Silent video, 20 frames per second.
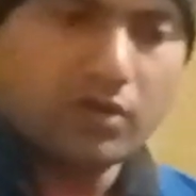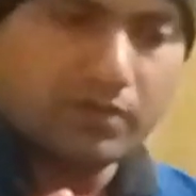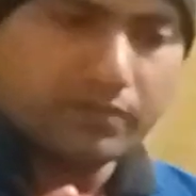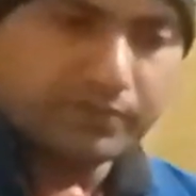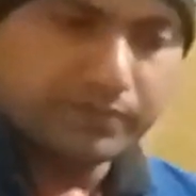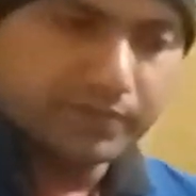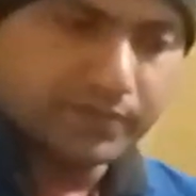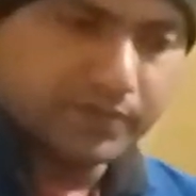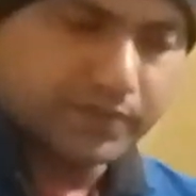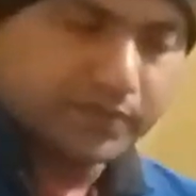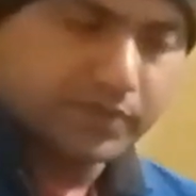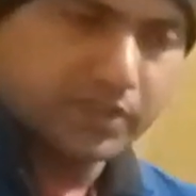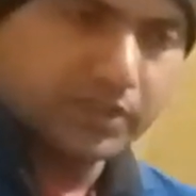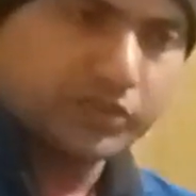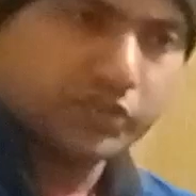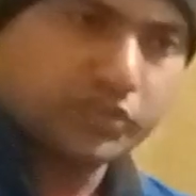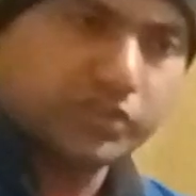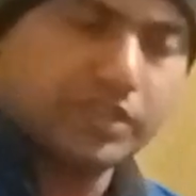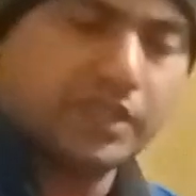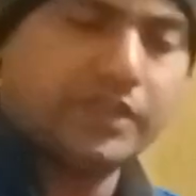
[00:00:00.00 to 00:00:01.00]
of
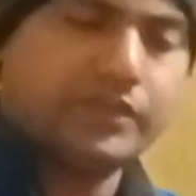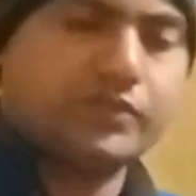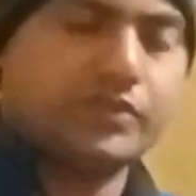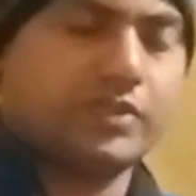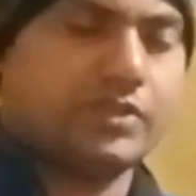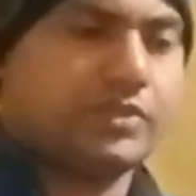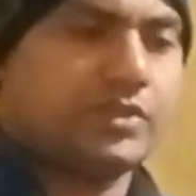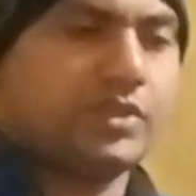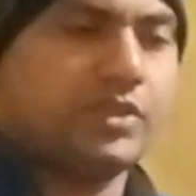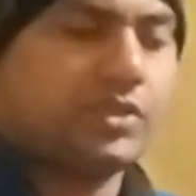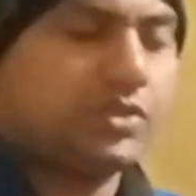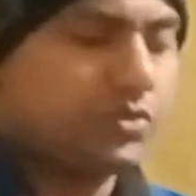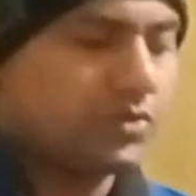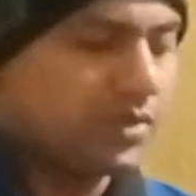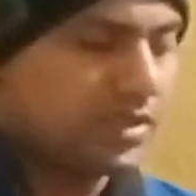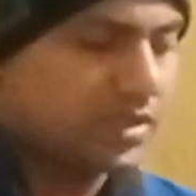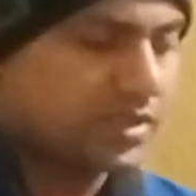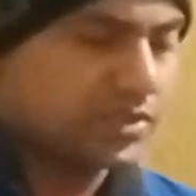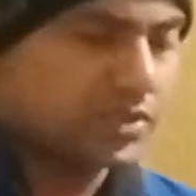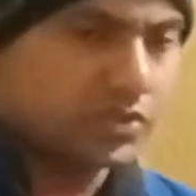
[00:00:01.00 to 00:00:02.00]
such changes into
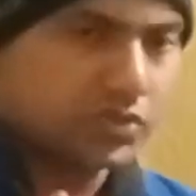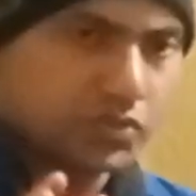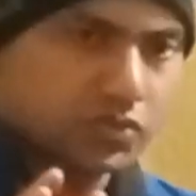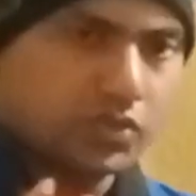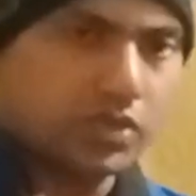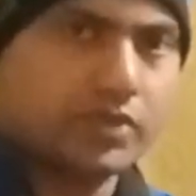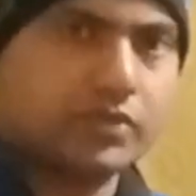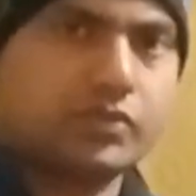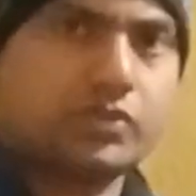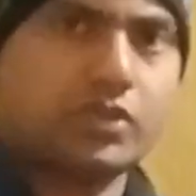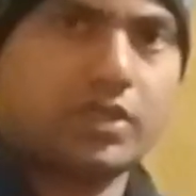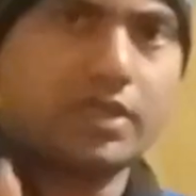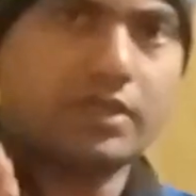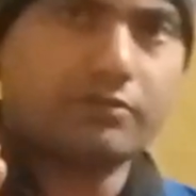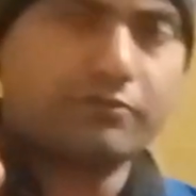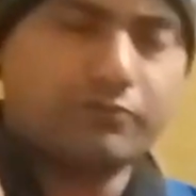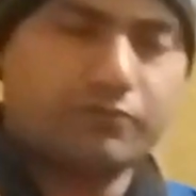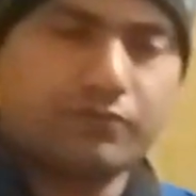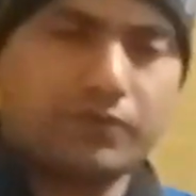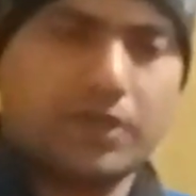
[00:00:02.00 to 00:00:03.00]
their structure
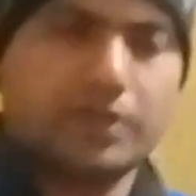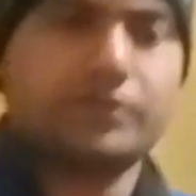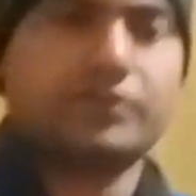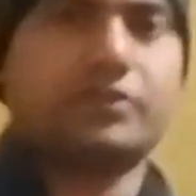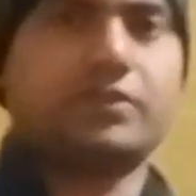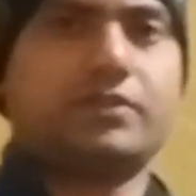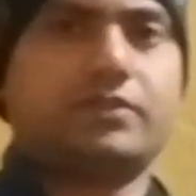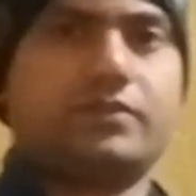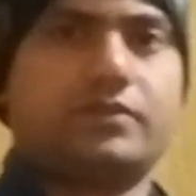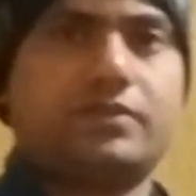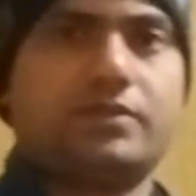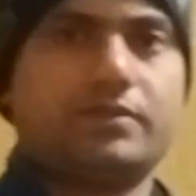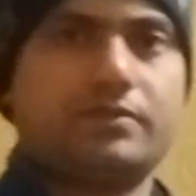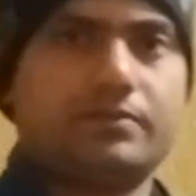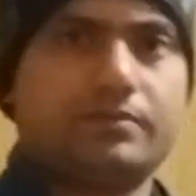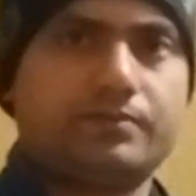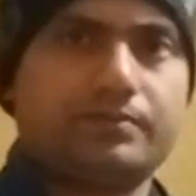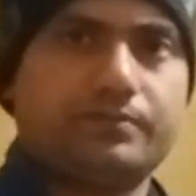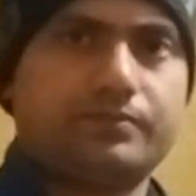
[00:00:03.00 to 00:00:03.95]
and functions.